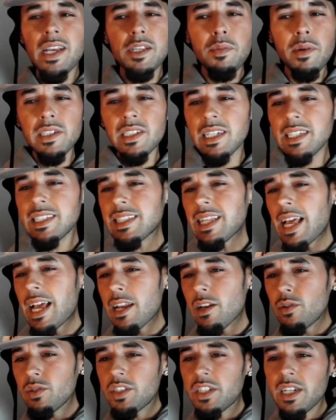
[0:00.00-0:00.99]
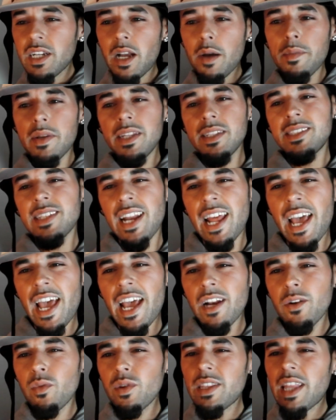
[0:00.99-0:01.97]
Especially Stylo G coming into the
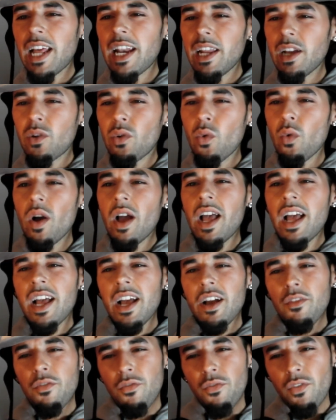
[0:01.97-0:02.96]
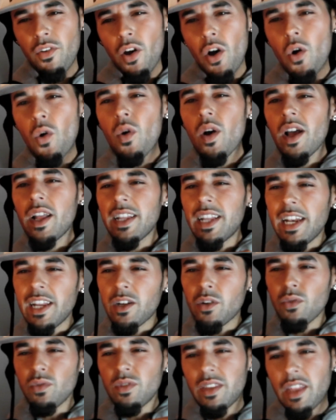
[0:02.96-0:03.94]
end with that little flow, the
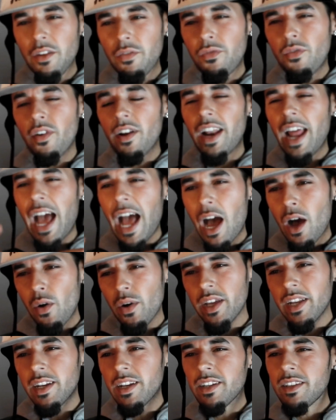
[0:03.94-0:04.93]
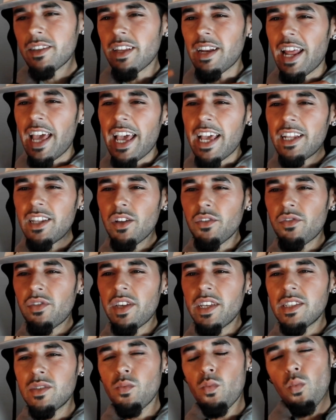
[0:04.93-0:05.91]
little different out into the end of
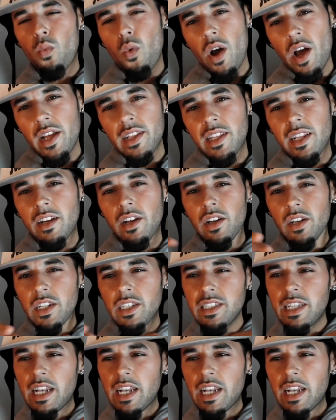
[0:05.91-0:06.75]
his wording on his